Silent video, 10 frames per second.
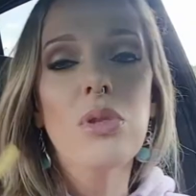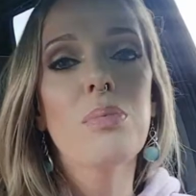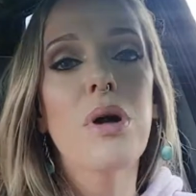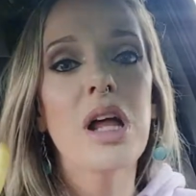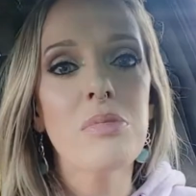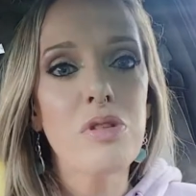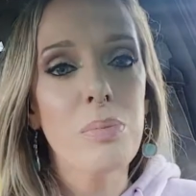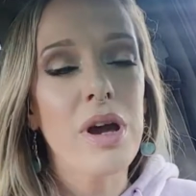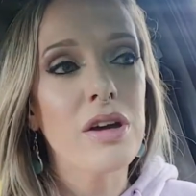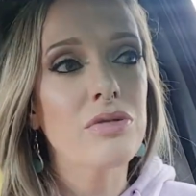Bottom of the
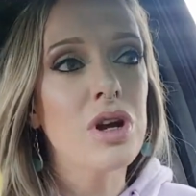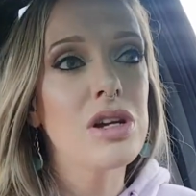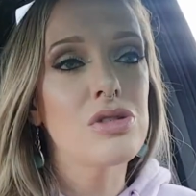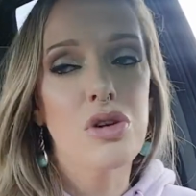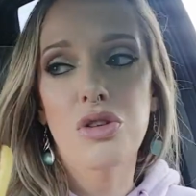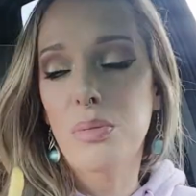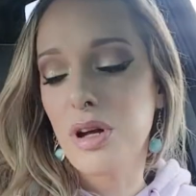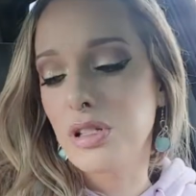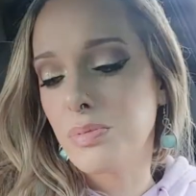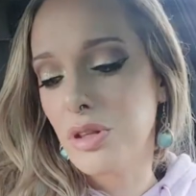bag fries are the
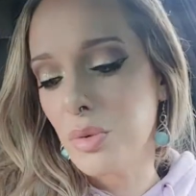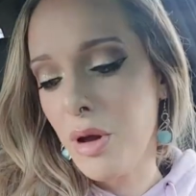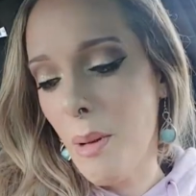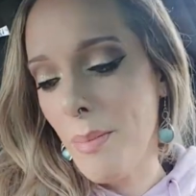best, by the way.